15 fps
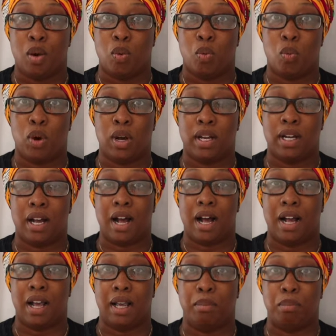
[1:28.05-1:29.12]
what
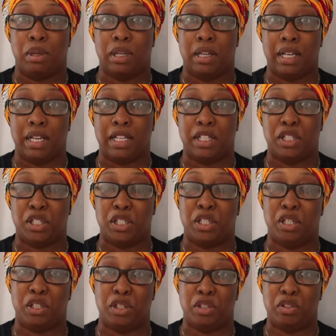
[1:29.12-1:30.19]
I planned
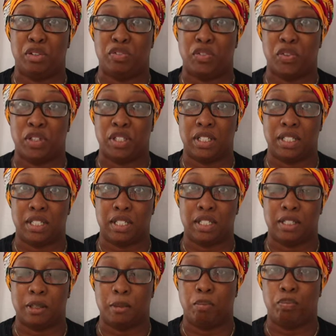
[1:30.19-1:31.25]
to do for the
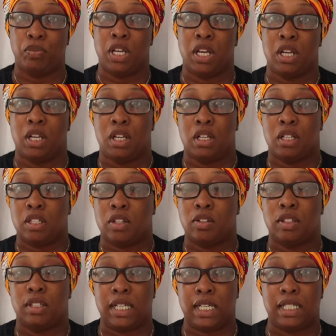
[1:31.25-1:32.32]
season. So
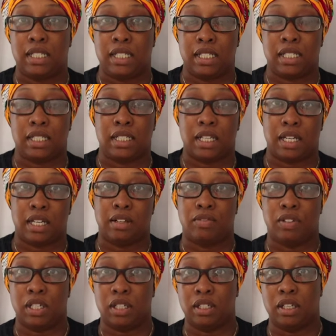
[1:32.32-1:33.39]
the latest things that I've
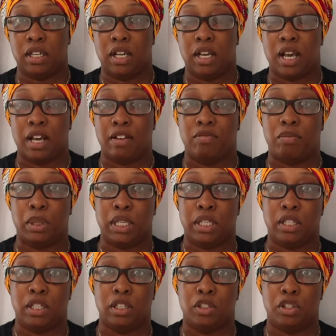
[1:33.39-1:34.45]
done have
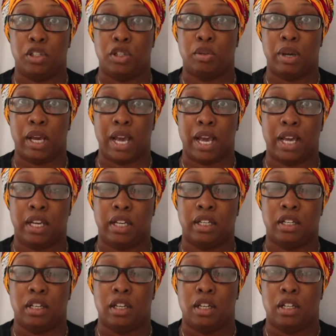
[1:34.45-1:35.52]
been to
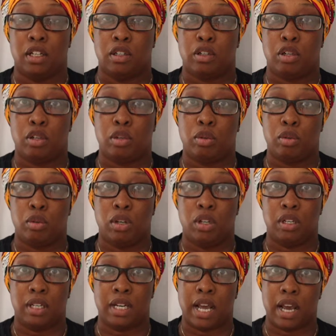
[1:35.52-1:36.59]
add 2
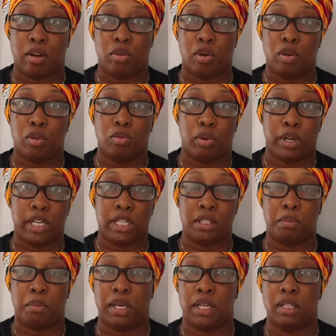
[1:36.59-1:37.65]
narrow
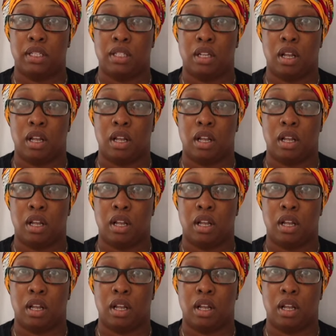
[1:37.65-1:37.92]
raised beds